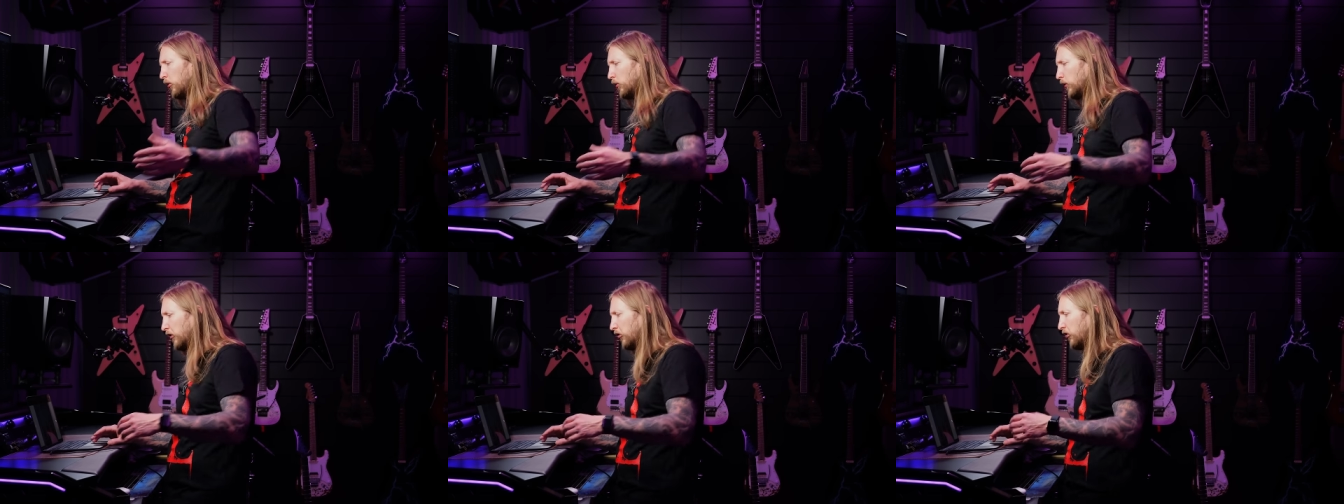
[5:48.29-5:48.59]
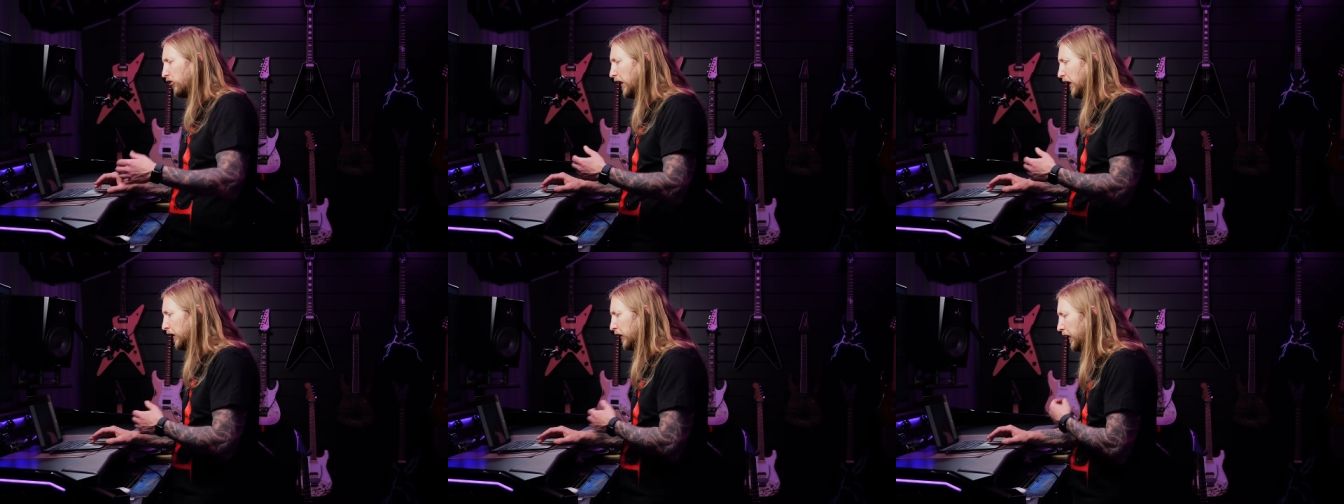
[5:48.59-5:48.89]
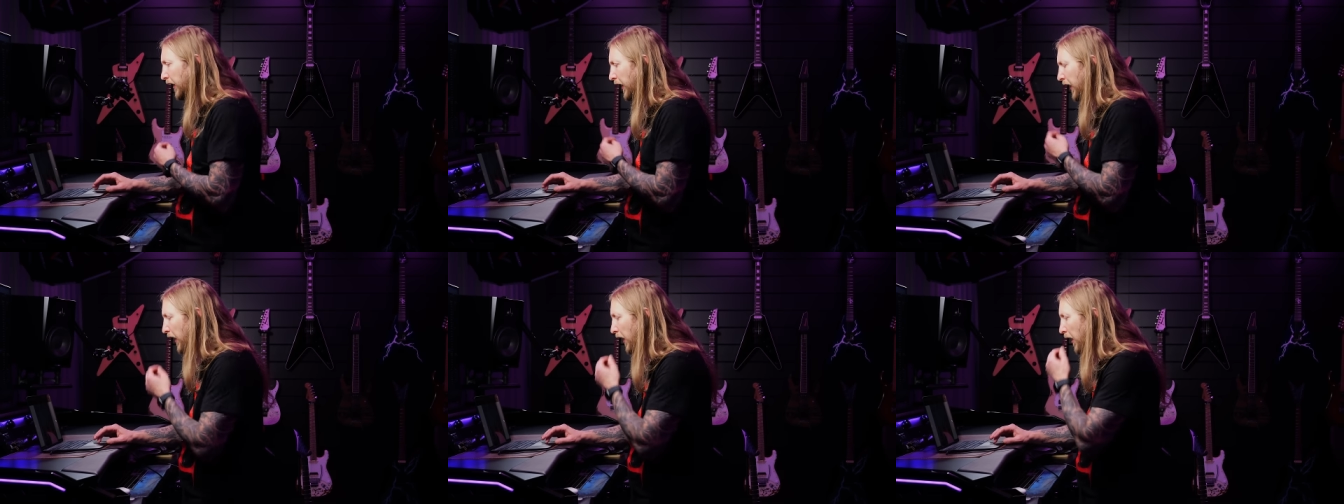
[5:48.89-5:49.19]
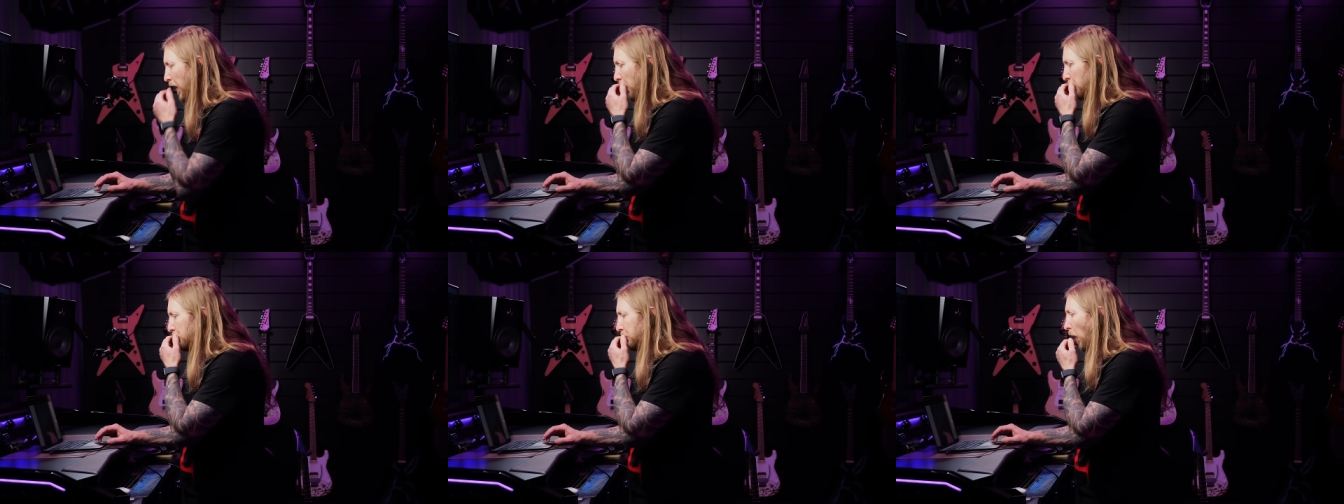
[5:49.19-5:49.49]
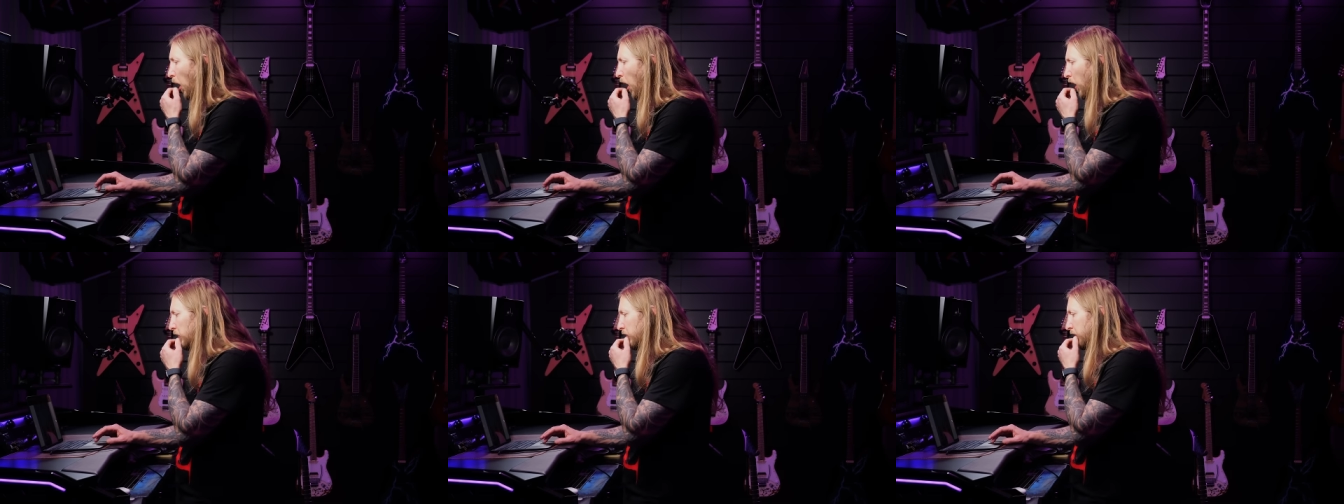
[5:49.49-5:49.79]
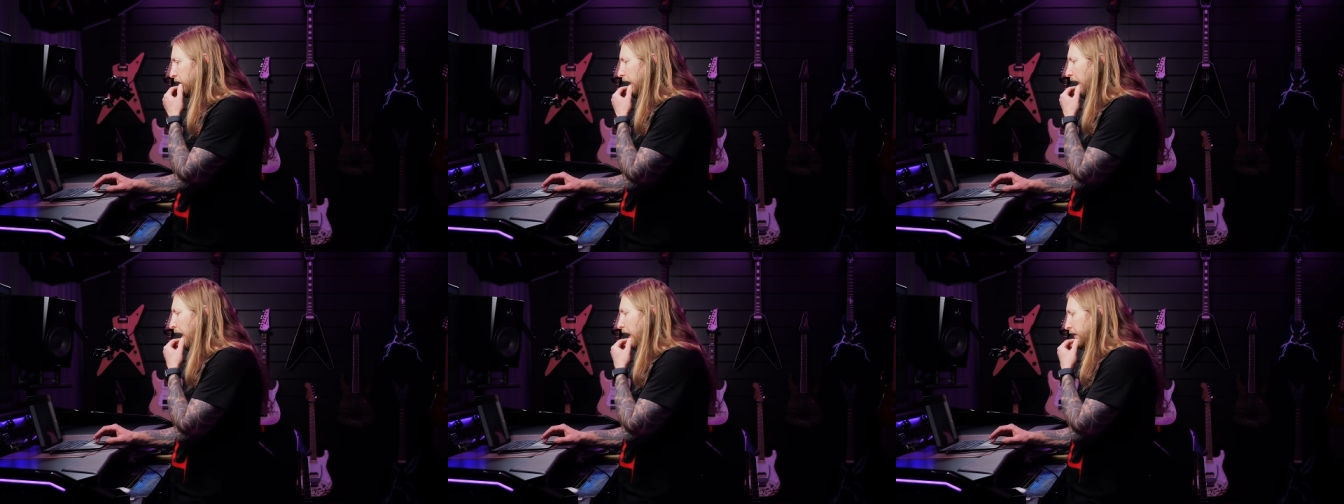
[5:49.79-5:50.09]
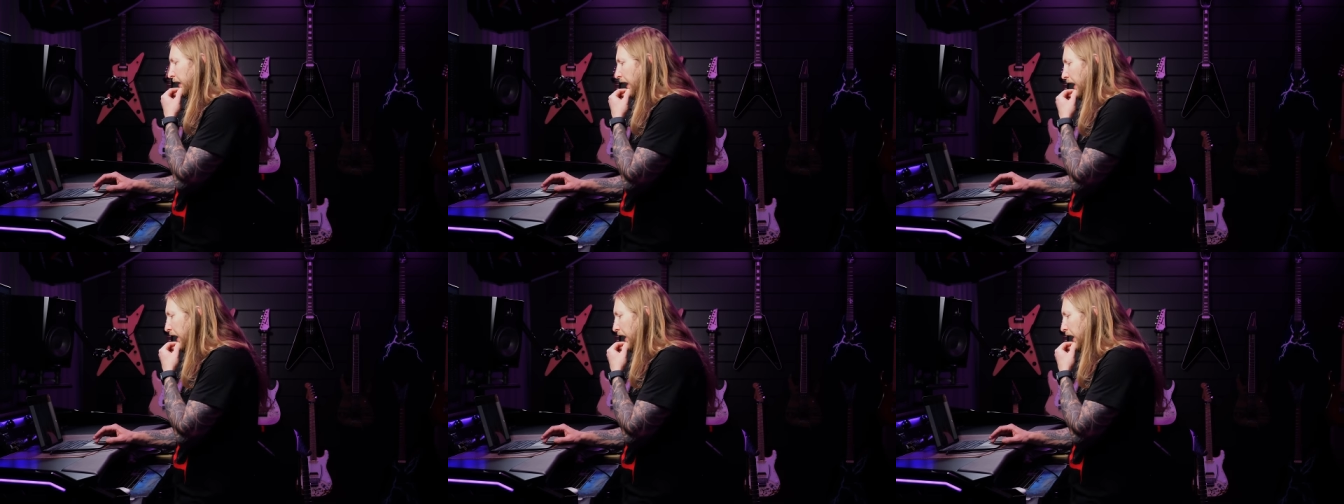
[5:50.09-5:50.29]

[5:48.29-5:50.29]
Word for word: holy shit, ballsy as